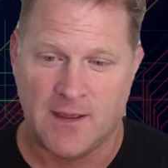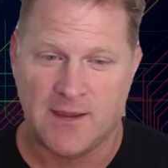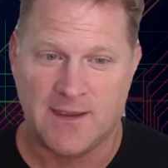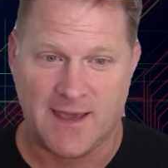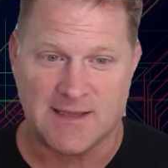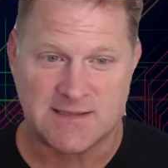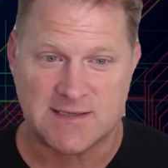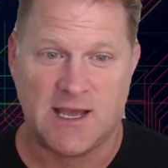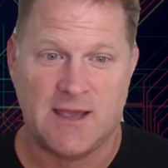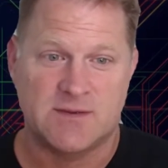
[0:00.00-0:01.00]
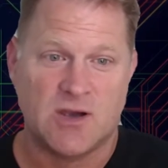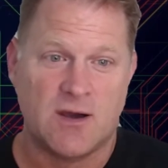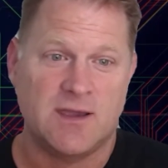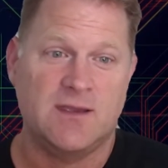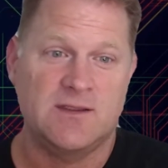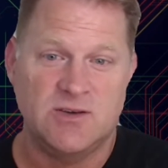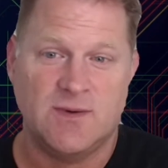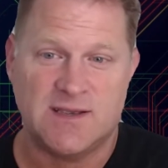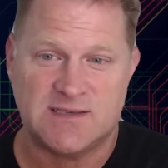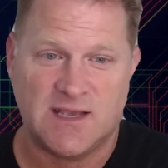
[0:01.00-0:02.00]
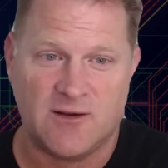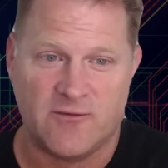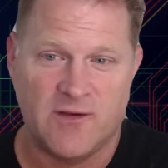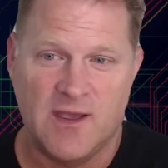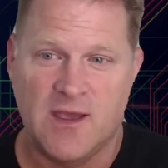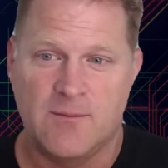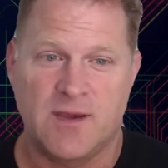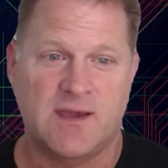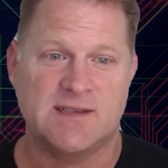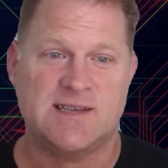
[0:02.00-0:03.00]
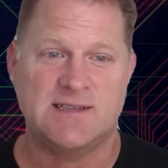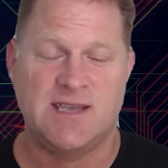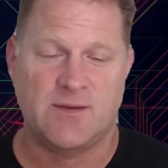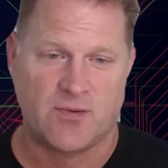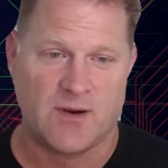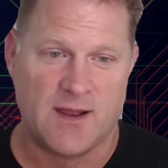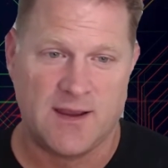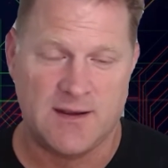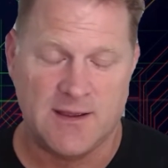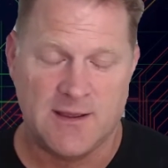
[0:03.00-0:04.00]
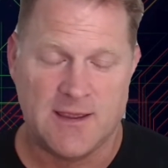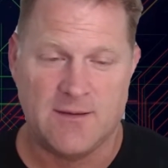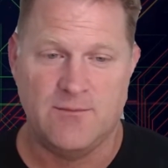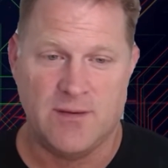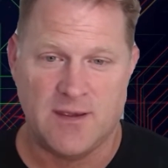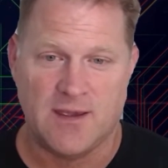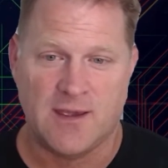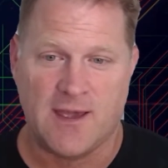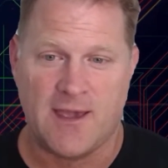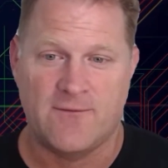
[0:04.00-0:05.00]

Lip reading: Yes, I am talking to myself because I take pride in being a